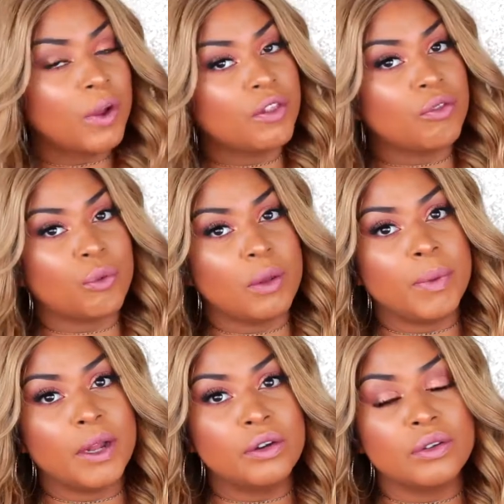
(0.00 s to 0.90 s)
with 3
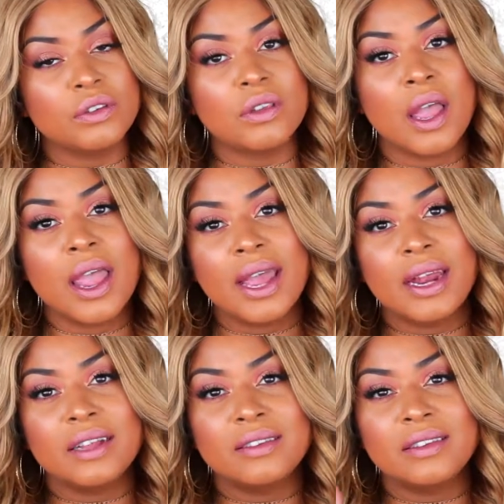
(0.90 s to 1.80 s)
bundles.
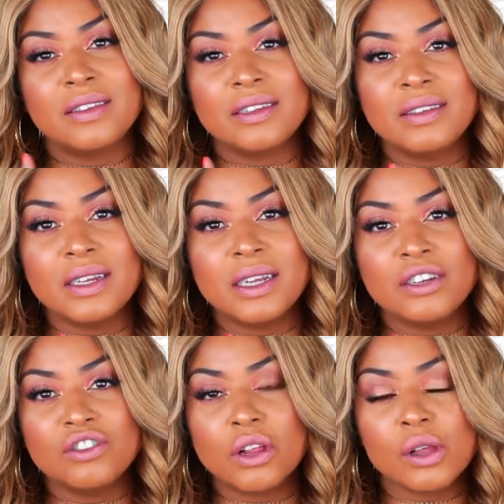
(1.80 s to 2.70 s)
It is a
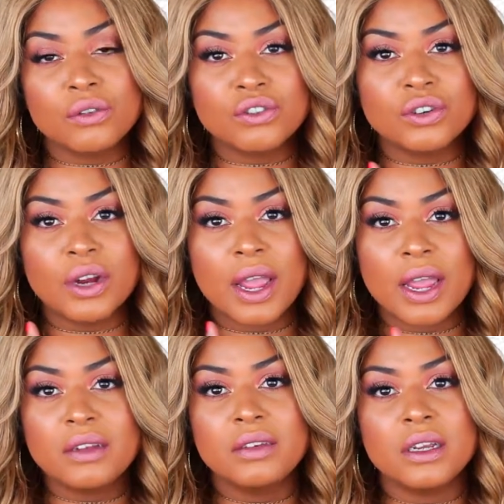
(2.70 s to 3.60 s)
16-inch closure,
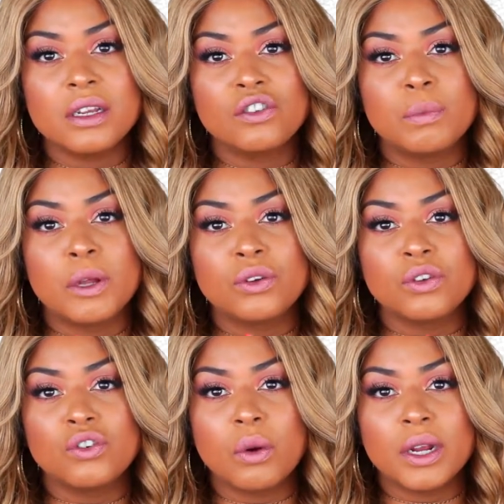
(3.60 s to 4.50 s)
18-inch
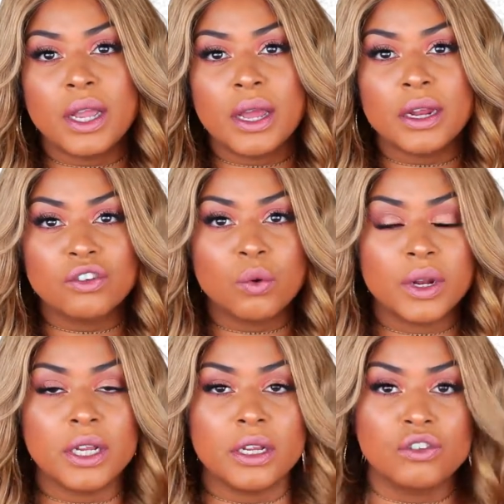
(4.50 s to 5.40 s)
bundle, 20 and a
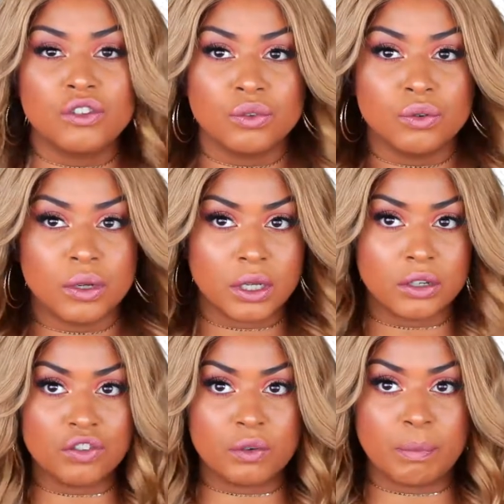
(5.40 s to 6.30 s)

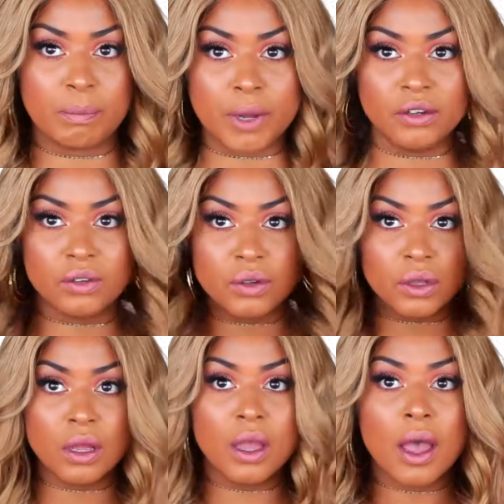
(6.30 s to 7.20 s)
22-inch
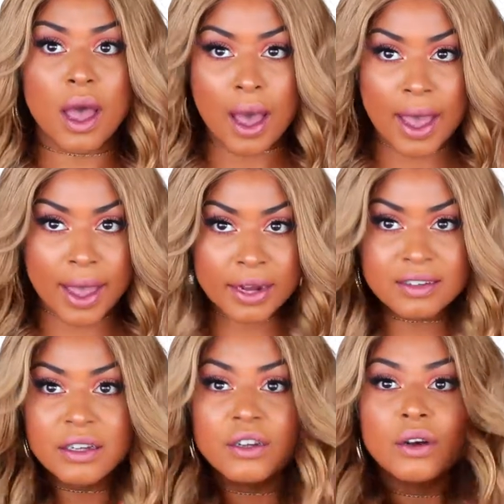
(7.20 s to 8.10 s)
bundle. I
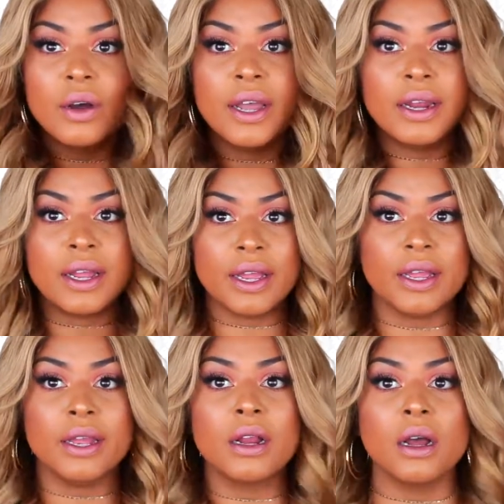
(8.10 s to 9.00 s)
did go ahead
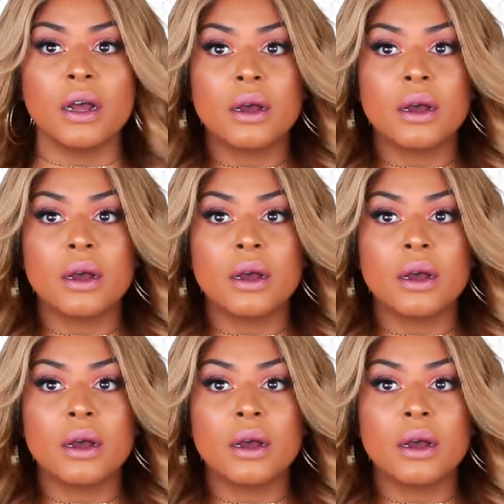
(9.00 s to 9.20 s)
and